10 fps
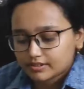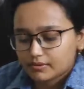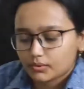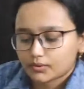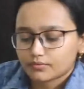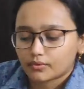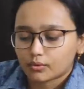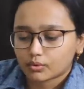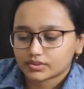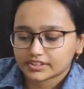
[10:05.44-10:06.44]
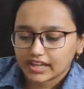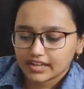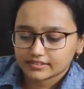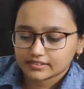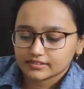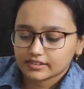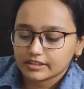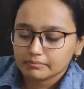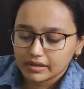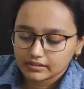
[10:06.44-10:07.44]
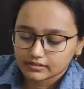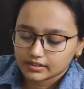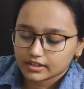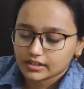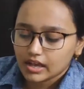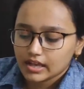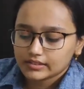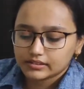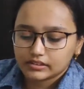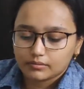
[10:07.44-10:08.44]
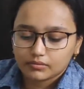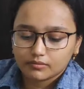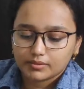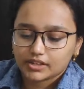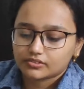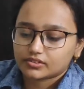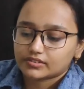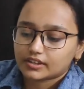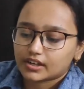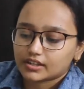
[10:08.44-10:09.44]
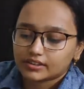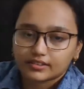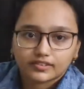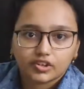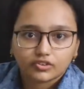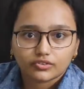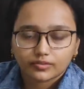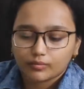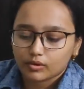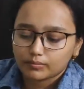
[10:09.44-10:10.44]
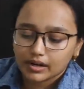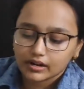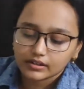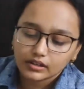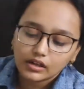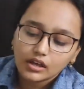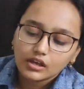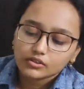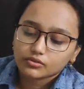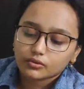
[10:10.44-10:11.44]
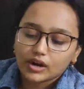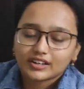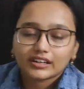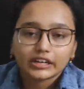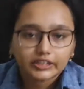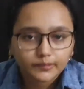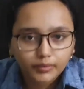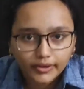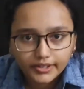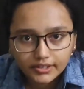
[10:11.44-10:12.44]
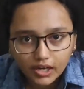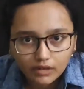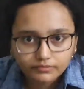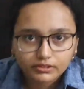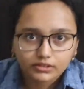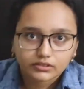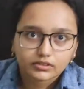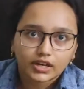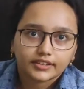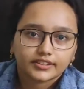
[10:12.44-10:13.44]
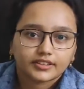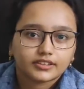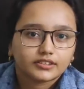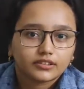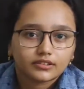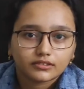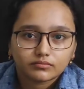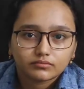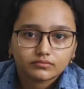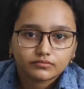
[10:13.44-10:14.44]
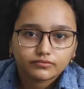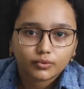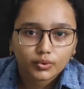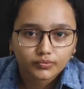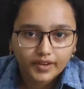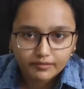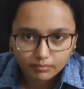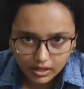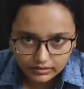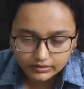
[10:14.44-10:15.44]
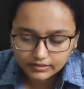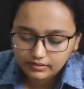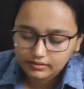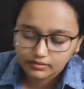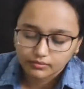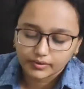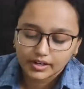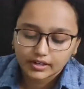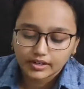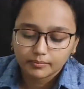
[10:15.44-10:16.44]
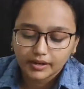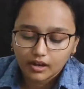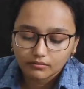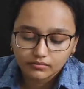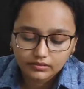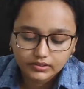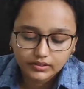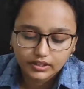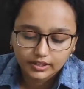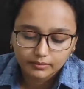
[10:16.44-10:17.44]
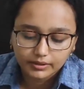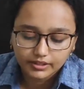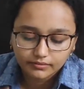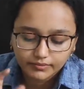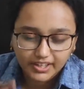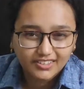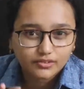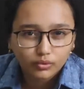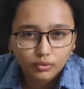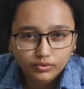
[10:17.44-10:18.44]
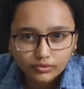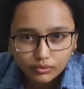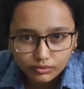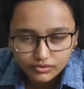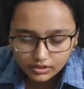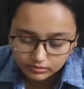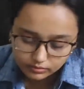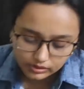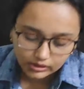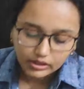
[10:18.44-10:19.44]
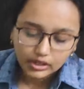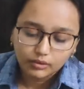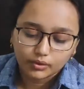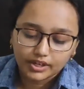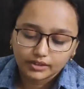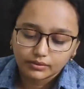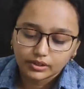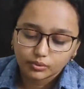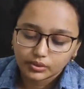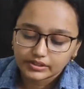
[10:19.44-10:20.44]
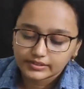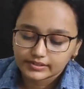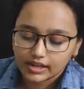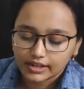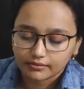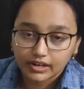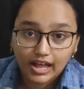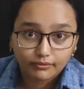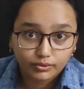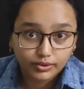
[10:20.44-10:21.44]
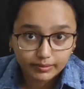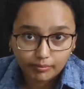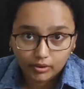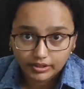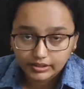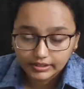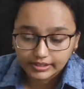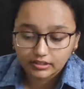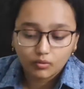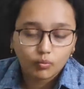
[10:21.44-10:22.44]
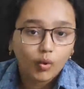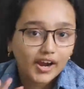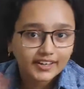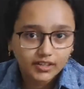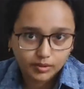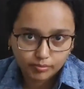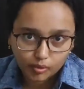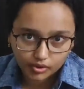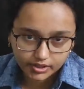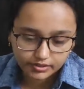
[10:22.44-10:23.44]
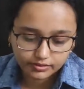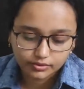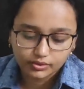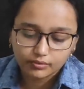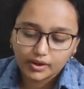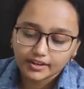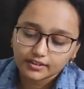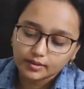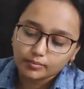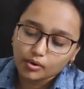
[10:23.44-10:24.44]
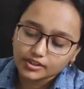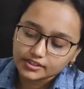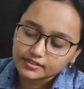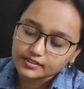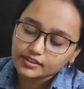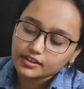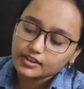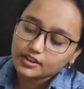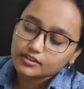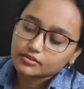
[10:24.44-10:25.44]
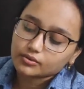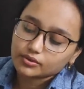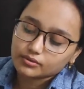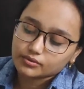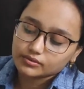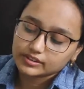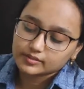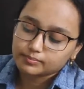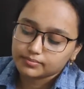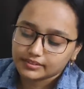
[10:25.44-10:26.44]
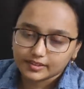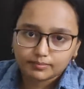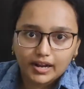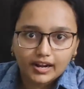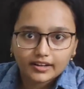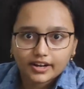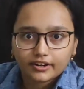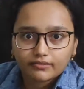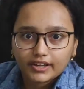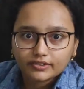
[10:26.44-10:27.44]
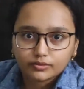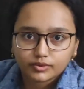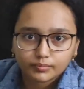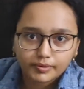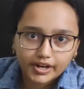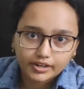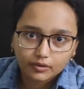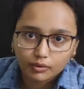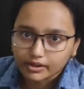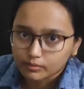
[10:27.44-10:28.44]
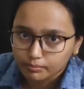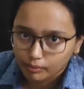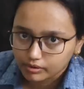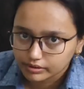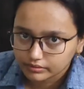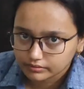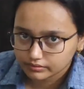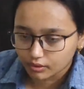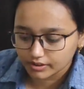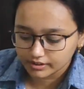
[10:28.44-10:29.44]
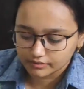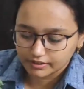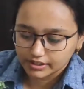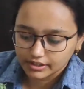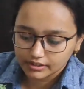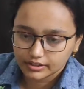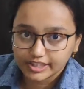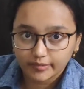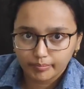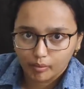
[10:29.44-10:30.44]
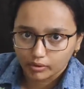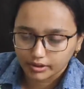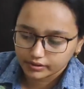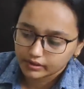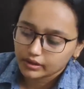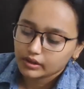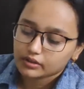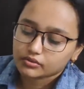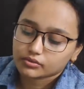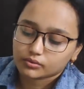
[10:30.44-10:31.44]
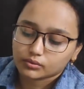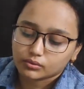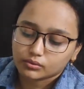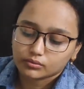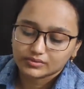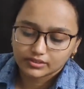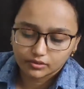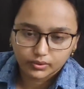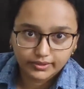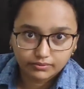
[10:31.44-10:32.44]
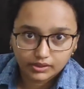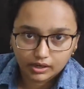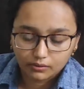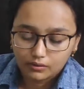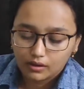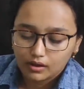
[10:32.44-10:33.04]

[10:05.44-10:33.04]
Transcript: amount of growth it has is immense. Like, see the number of branches there are in this such a small plant. So at a later point, after I think 4 to 5 months, when it becomes a little bit, when its growth slows down, what I will do is I will have to repot it in a wider pot. So the wider the pot is, so this plant kind of likes to spread in a wider pot, not in a very deep pot. So this is okay for now,